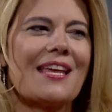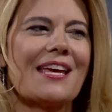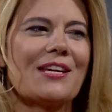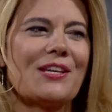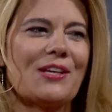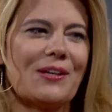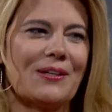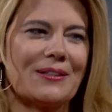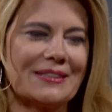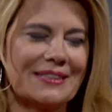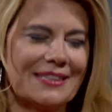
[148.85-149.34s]

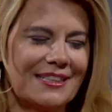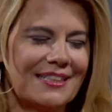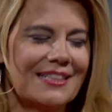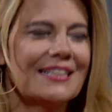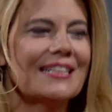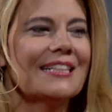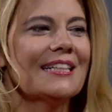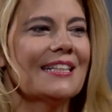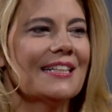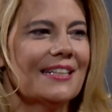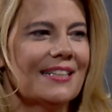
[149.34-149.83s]
It's true.
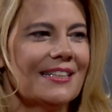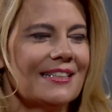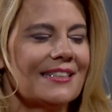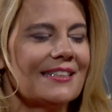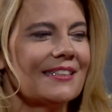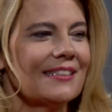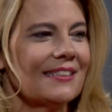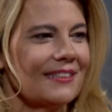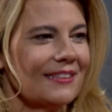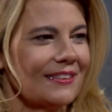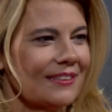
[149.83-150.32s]
You
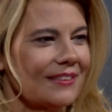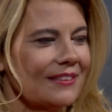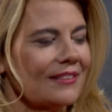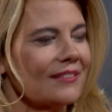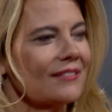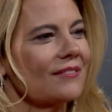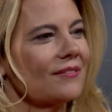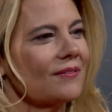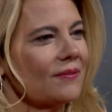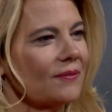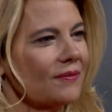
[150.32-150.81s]

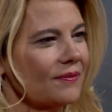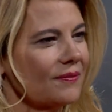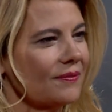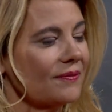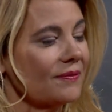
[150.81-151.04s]
look wonderful.